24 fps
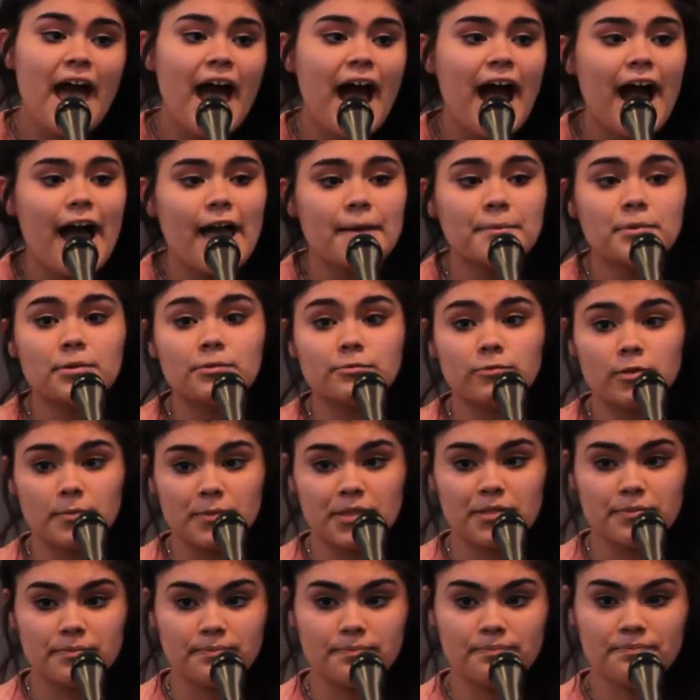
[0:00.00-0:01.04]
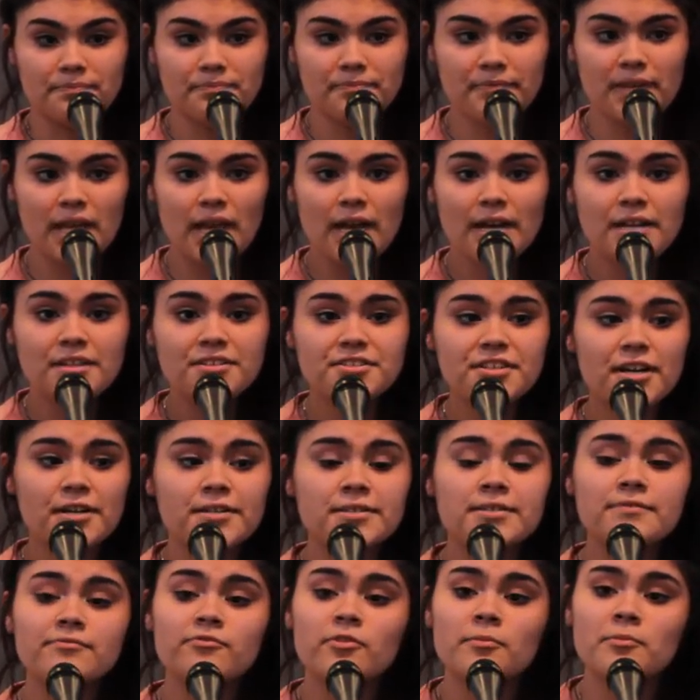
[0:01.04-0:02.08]
I'm a woman. Tons
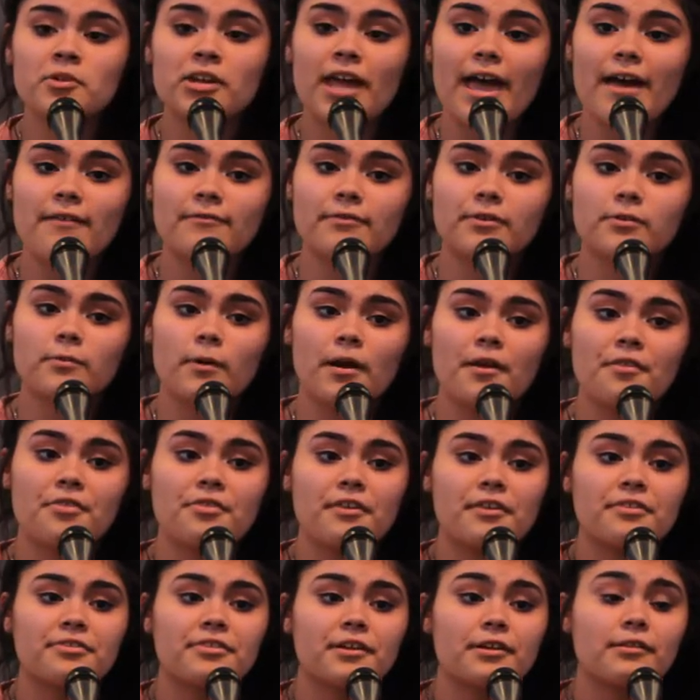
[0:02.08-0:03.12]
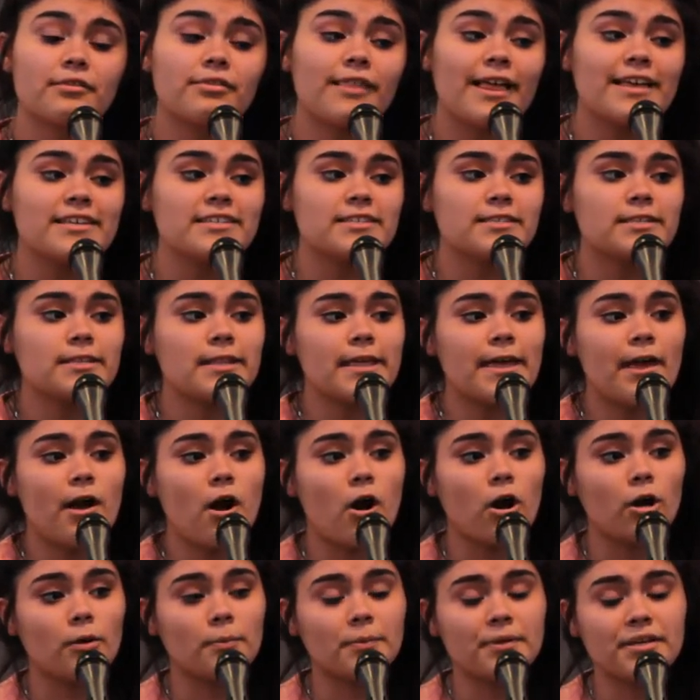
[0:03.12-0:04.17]
of women everywhere think they're less than they
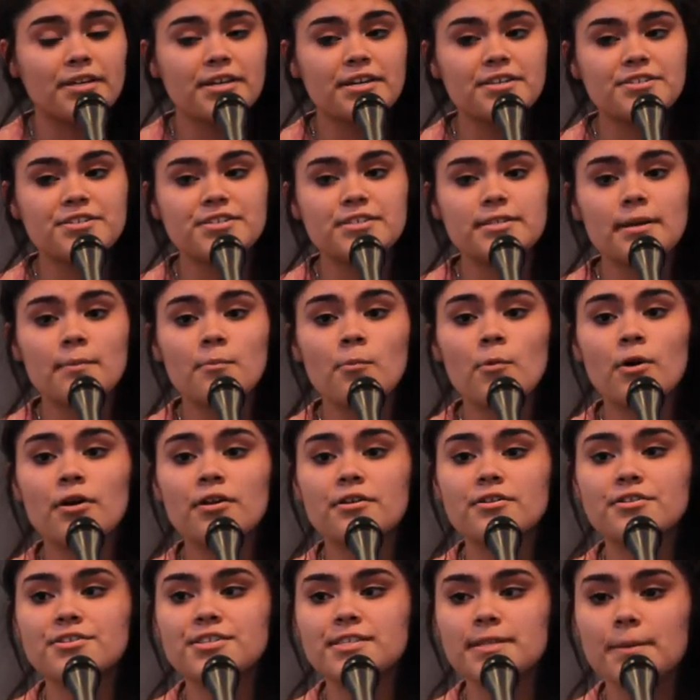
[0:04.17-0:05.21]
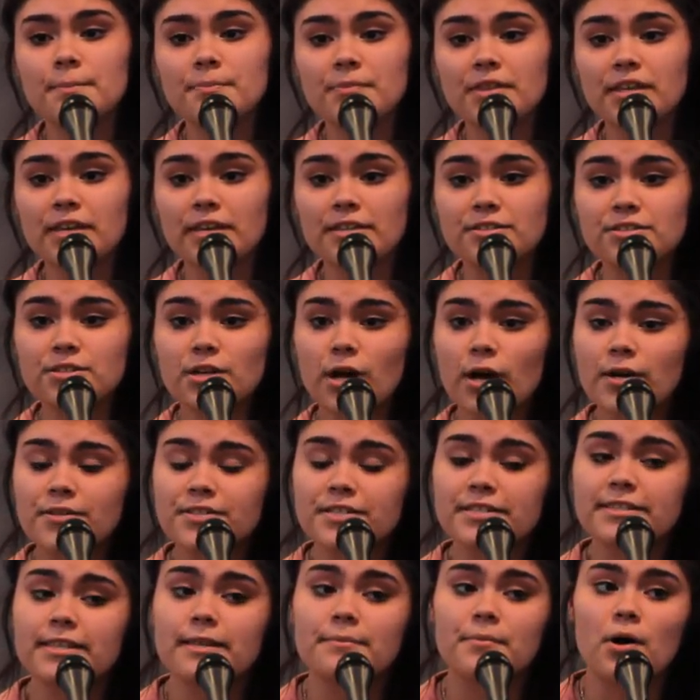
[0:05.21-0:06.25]
are because someone or something is
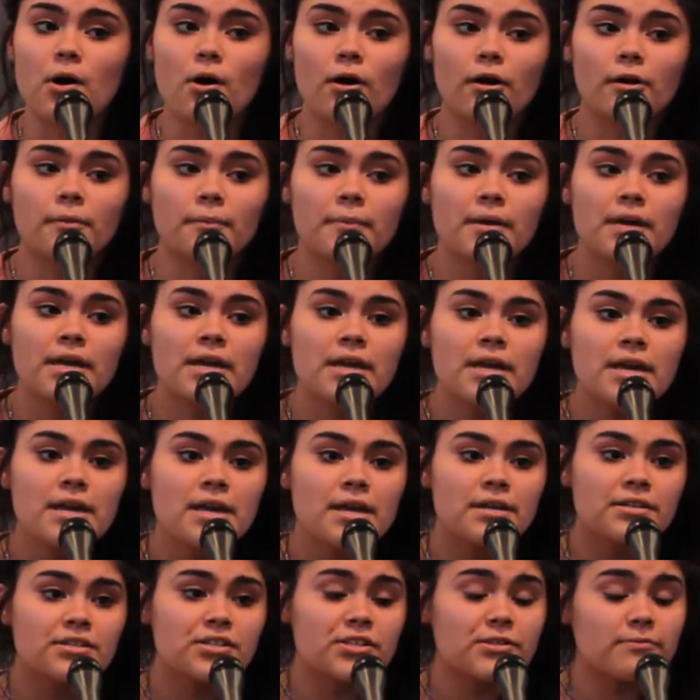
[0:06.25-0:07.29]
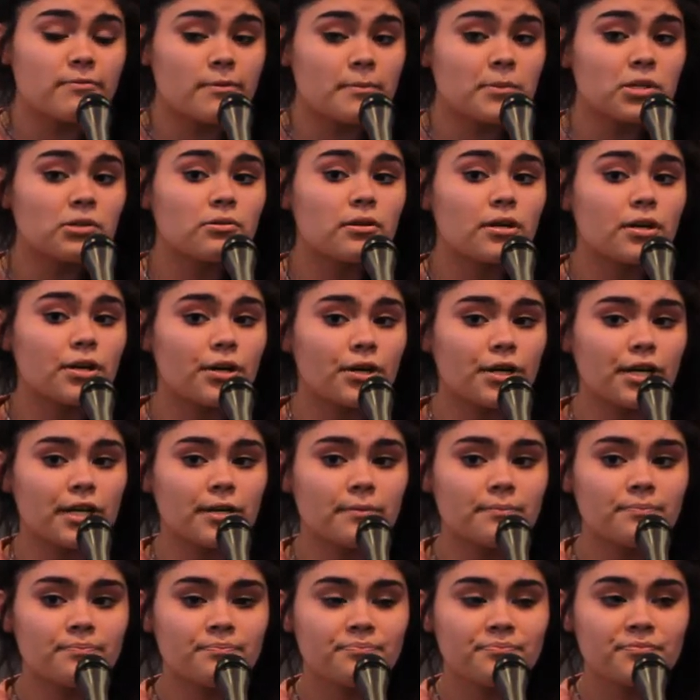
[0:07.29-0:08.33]
causing them harm. To the women who are
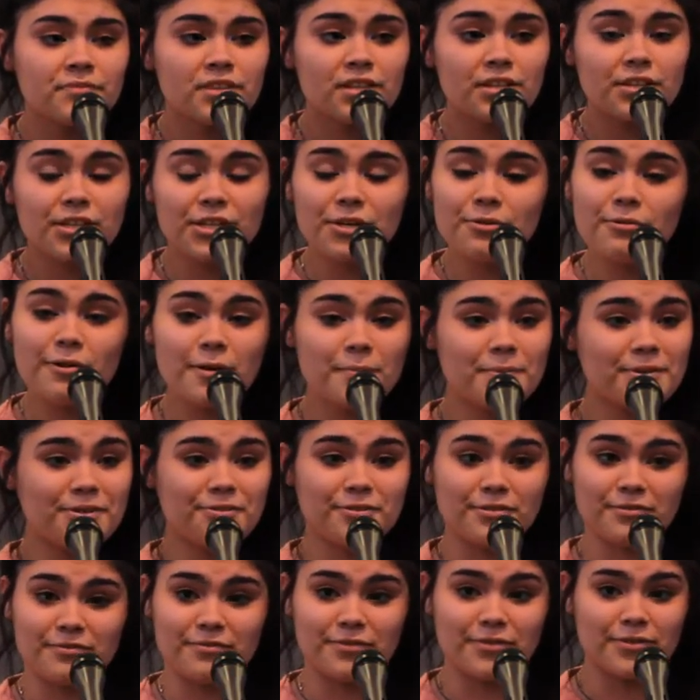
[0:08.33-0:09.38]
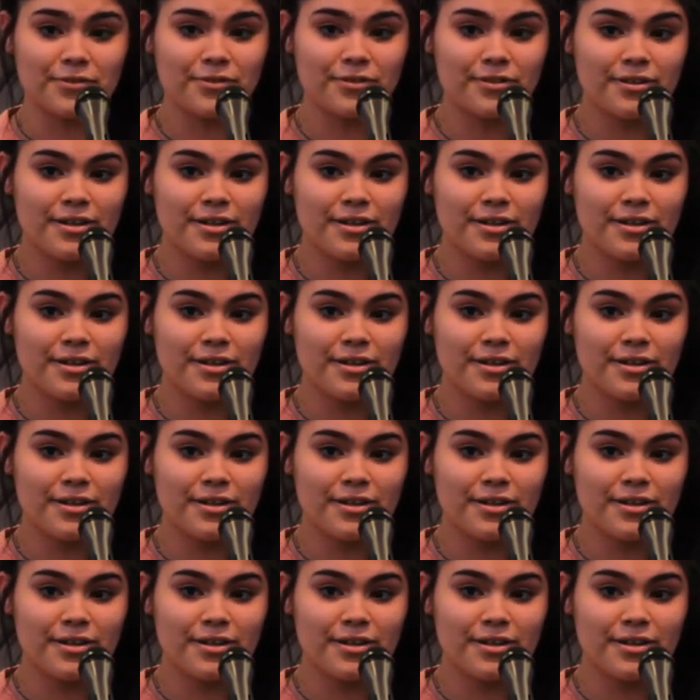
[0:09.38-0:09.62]
hurting, you are beautiful.